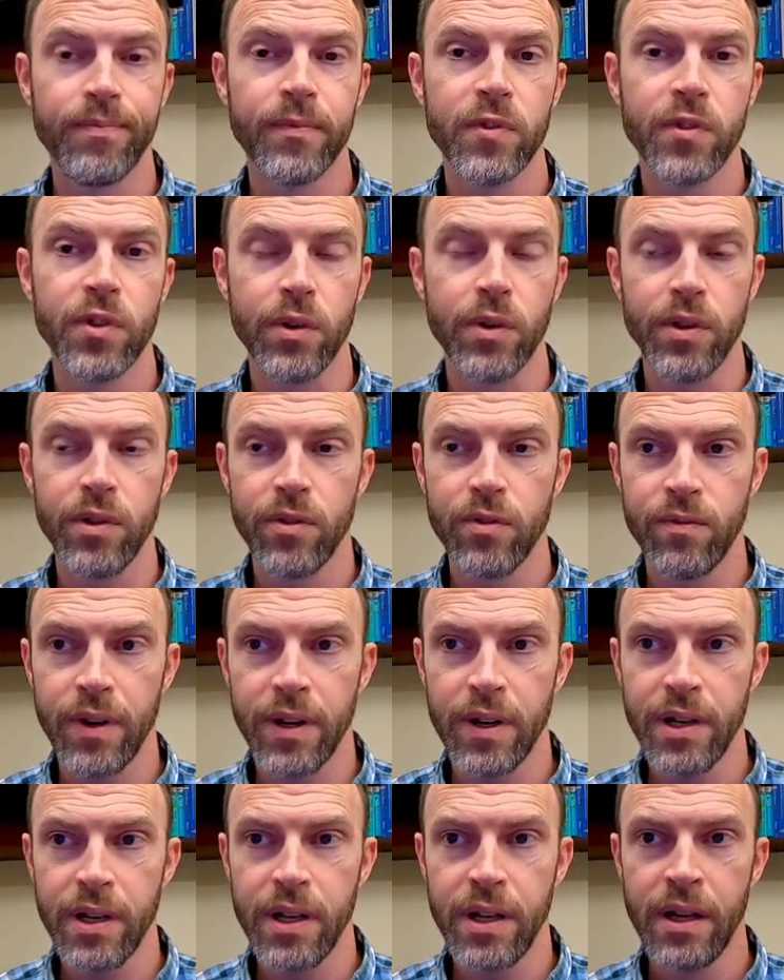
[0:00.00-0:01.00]
So it's
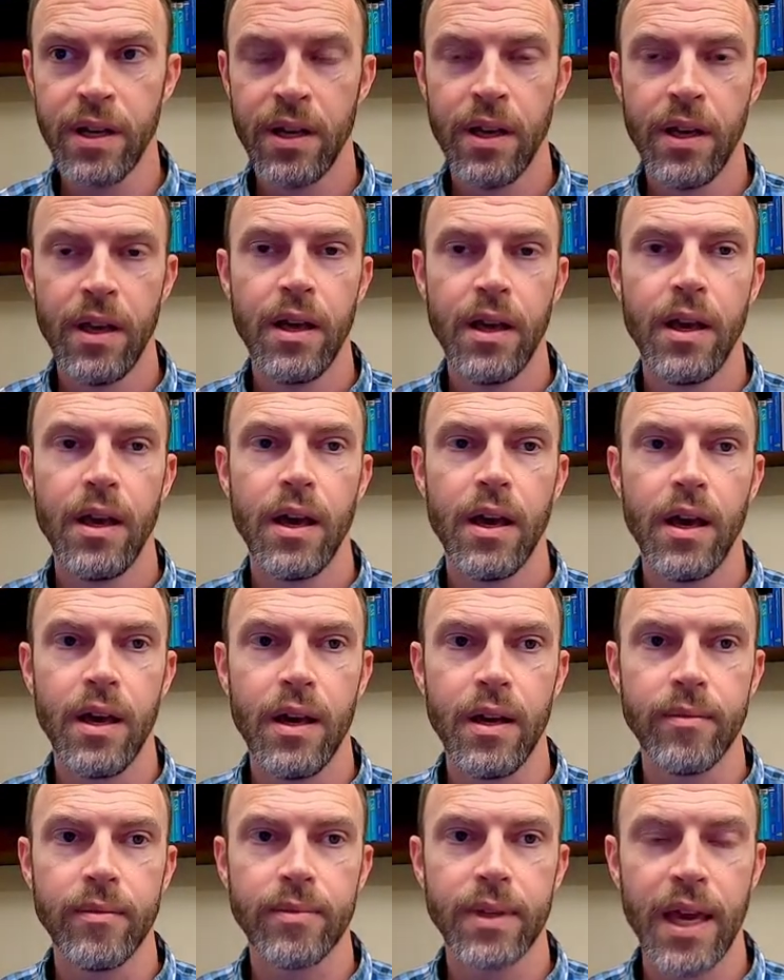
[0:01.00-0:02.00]
very
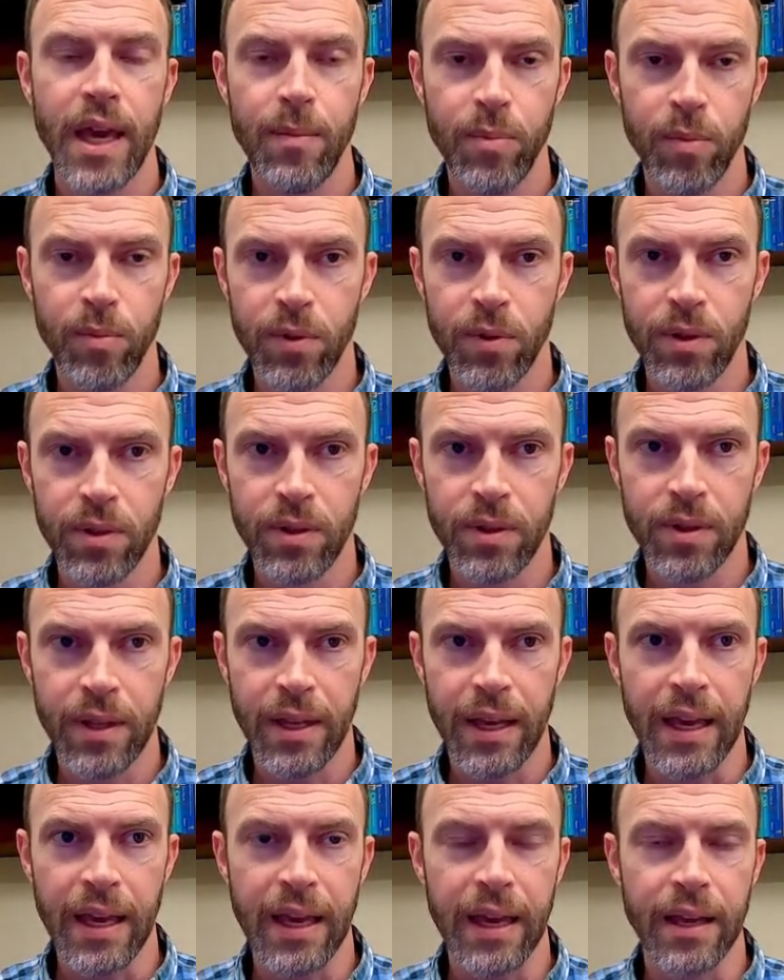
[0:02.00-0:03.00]
capable
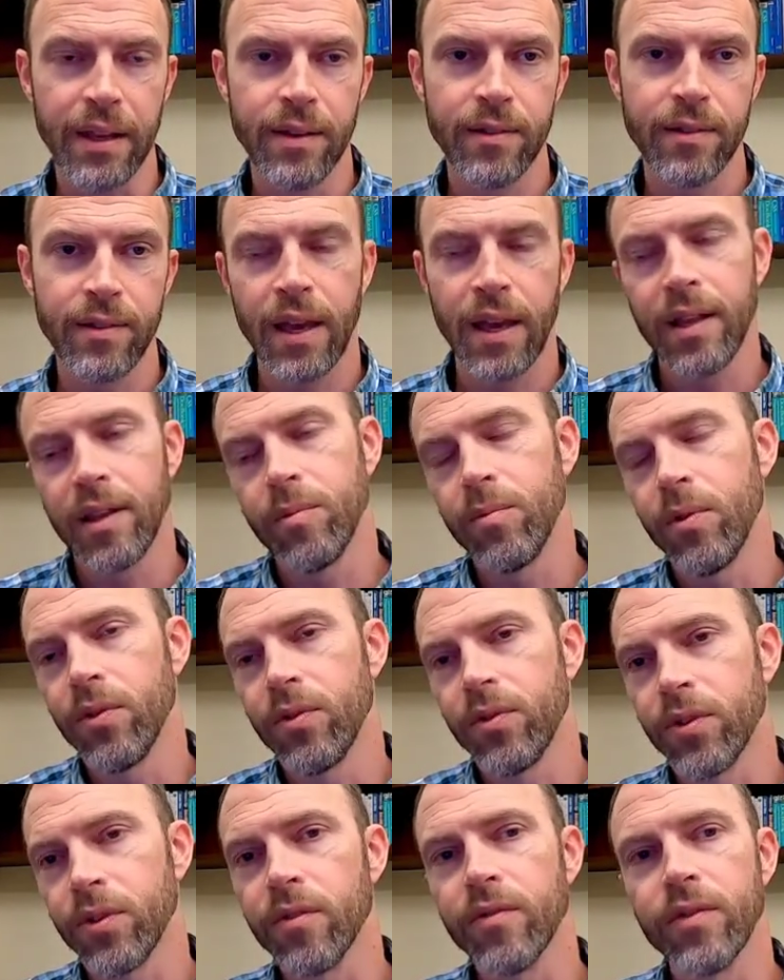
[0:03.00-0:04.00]
and scalable
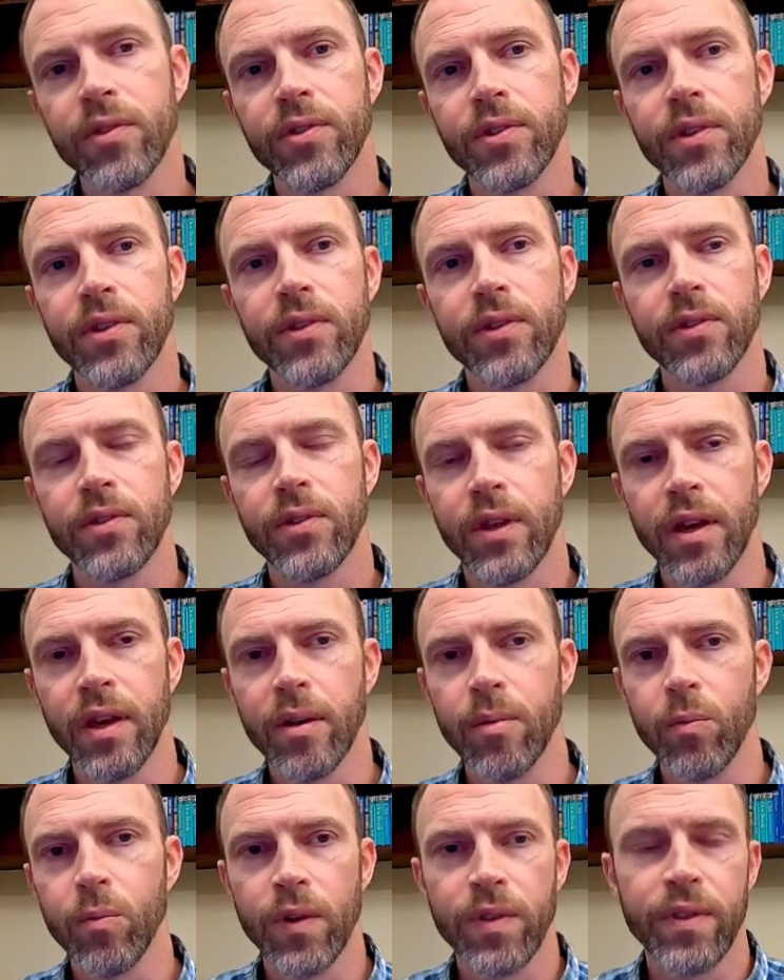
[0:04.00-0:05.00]
services
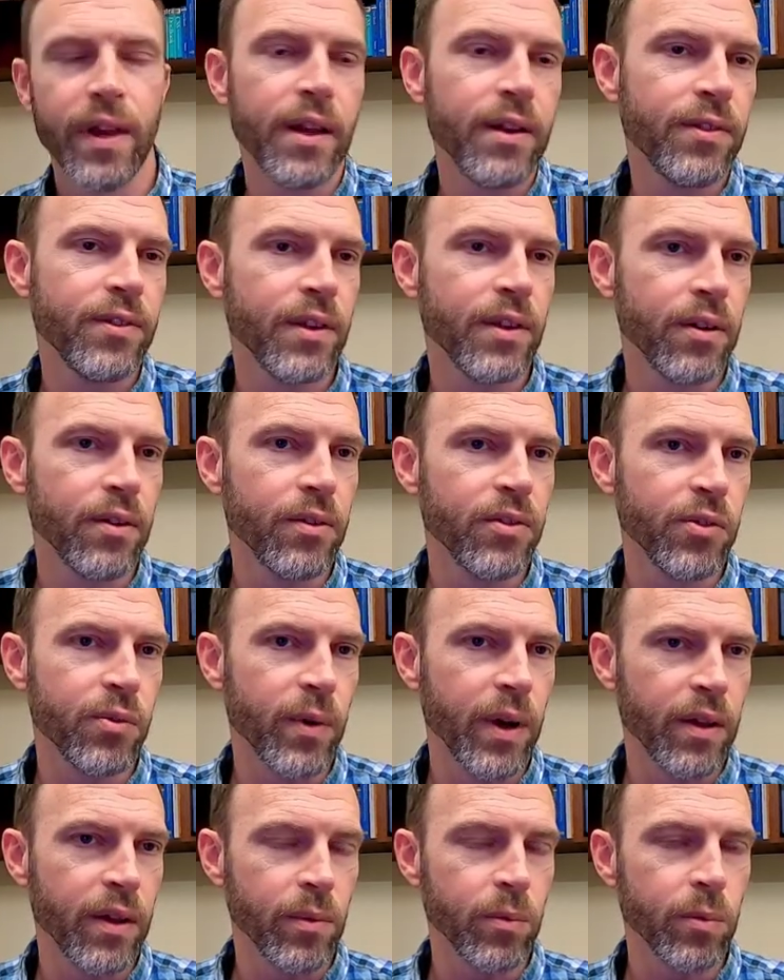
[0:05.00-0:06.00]
with data centers
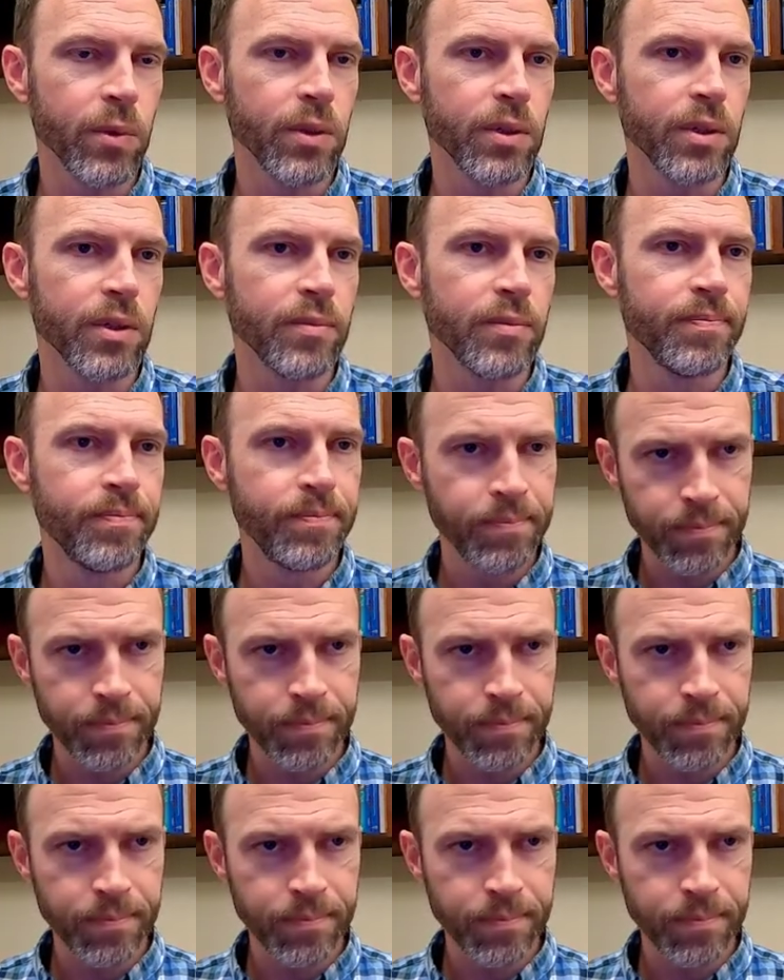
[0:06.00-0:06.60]
around the world.